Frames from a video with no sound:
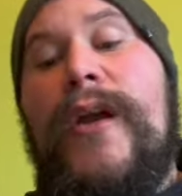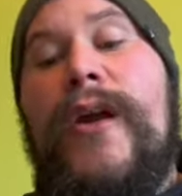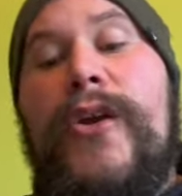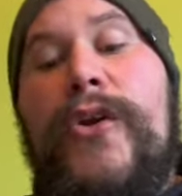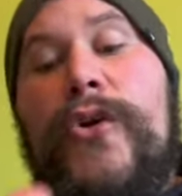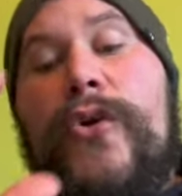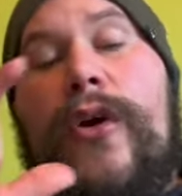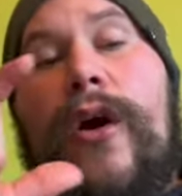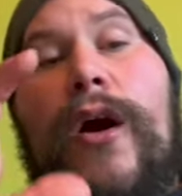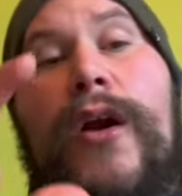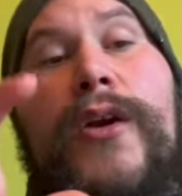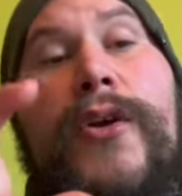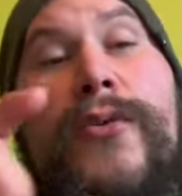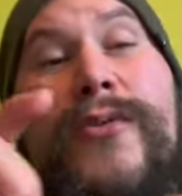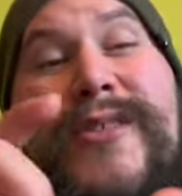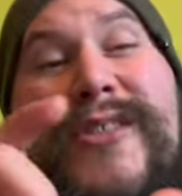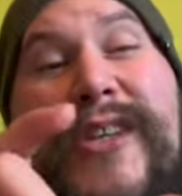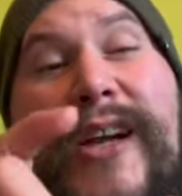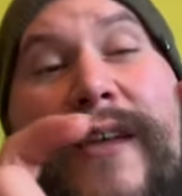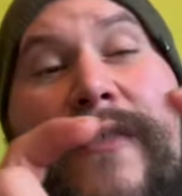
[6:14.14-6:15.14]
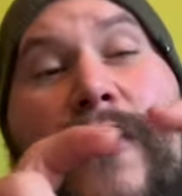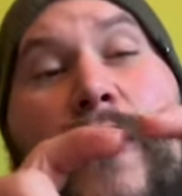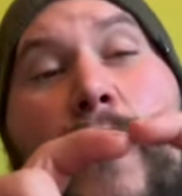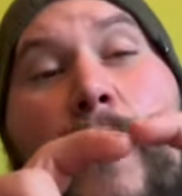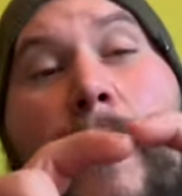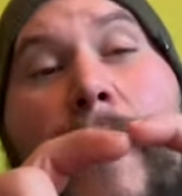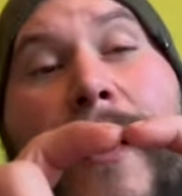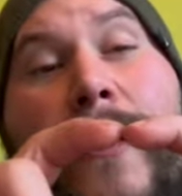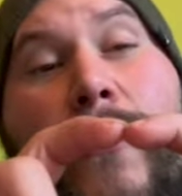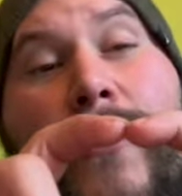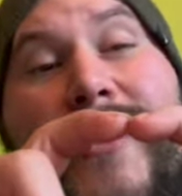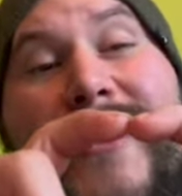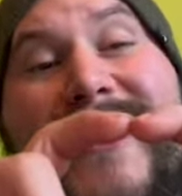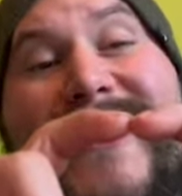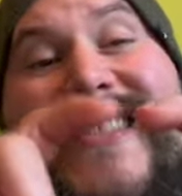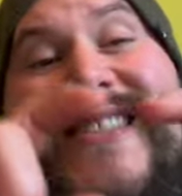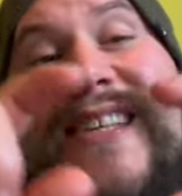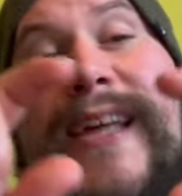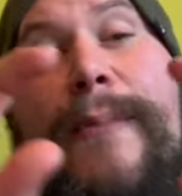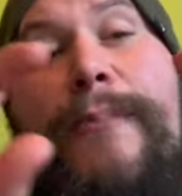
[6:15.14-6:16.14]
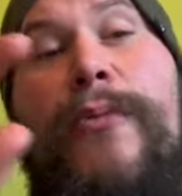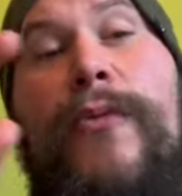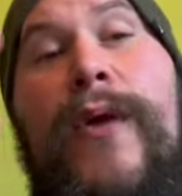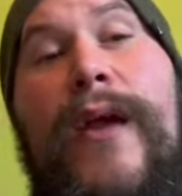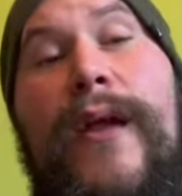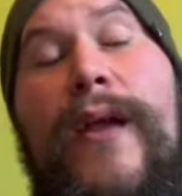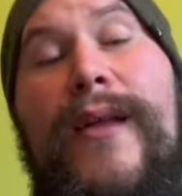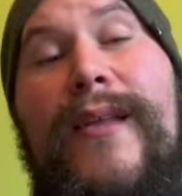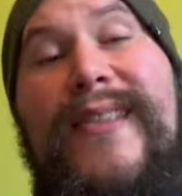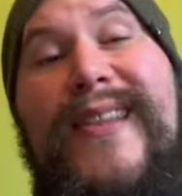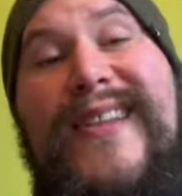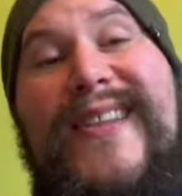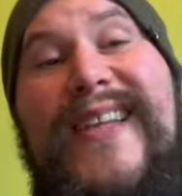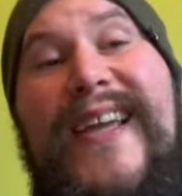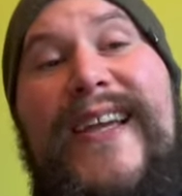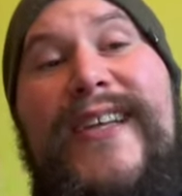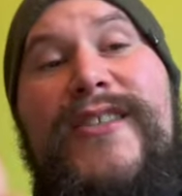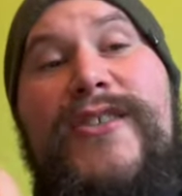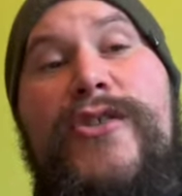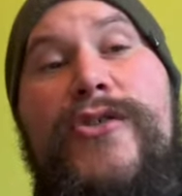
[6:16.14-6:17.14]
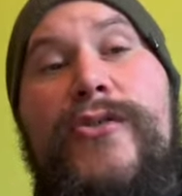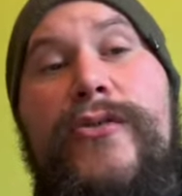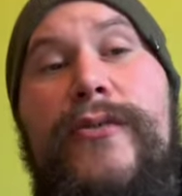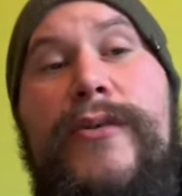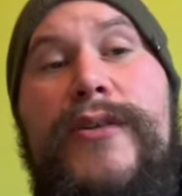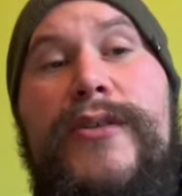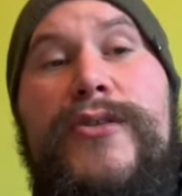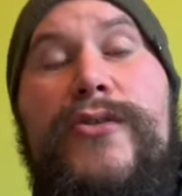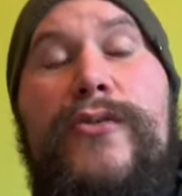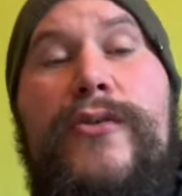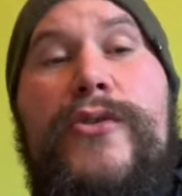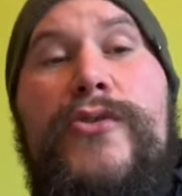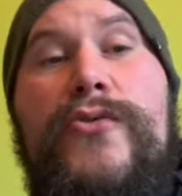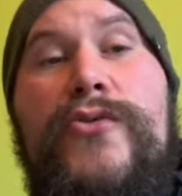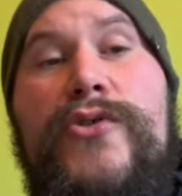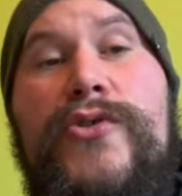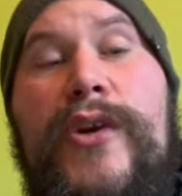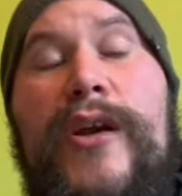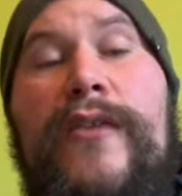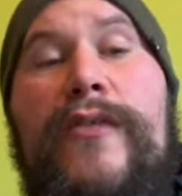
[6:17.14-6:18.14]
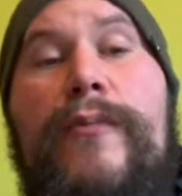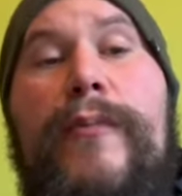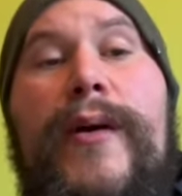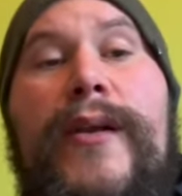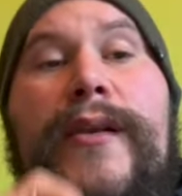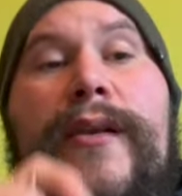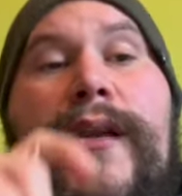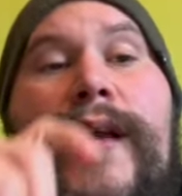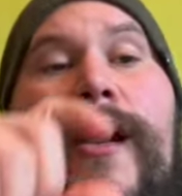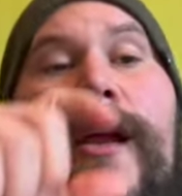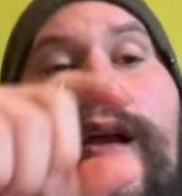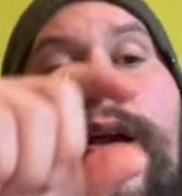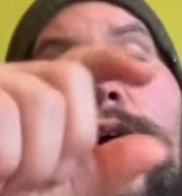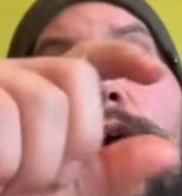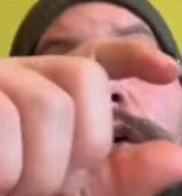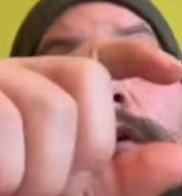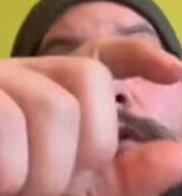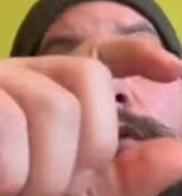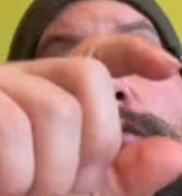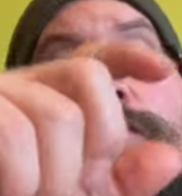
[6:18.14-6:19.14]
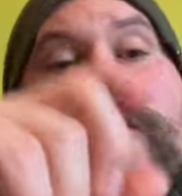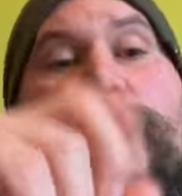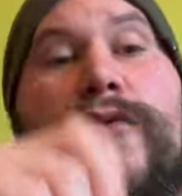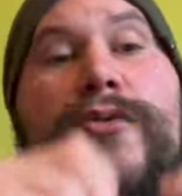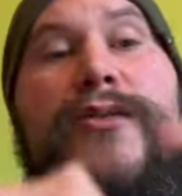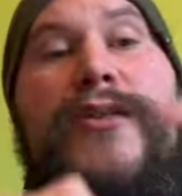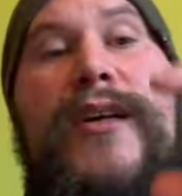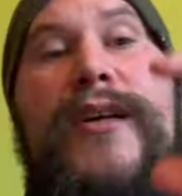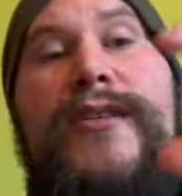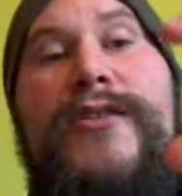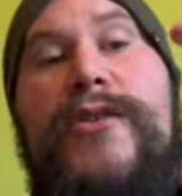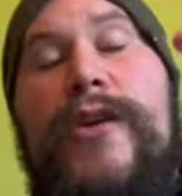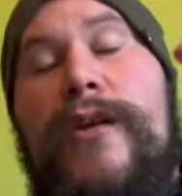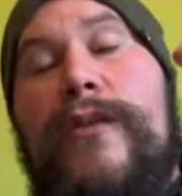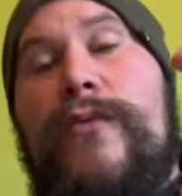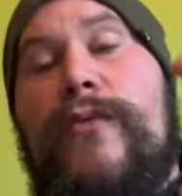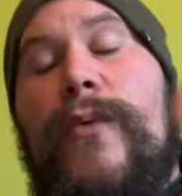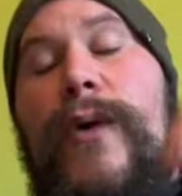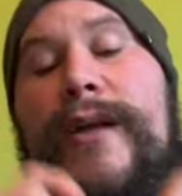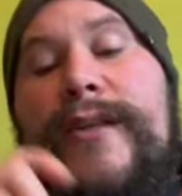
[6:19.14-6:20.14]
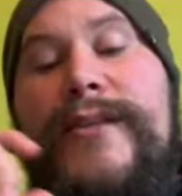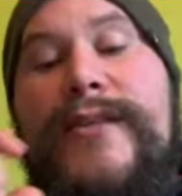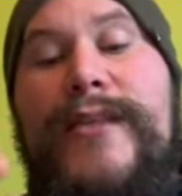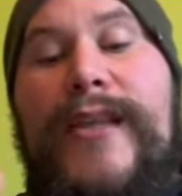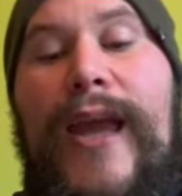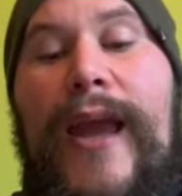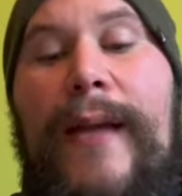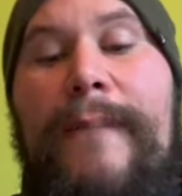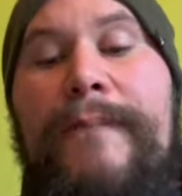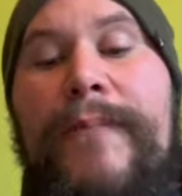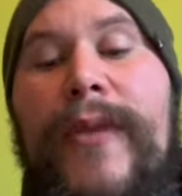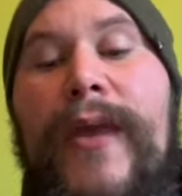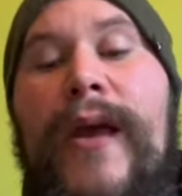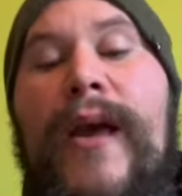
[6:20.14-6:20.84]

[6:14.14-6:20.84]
Your cardio and strength, you might want to separate the days you do it. So you do strength Monday, cardio Tuesday, strength Wednesday.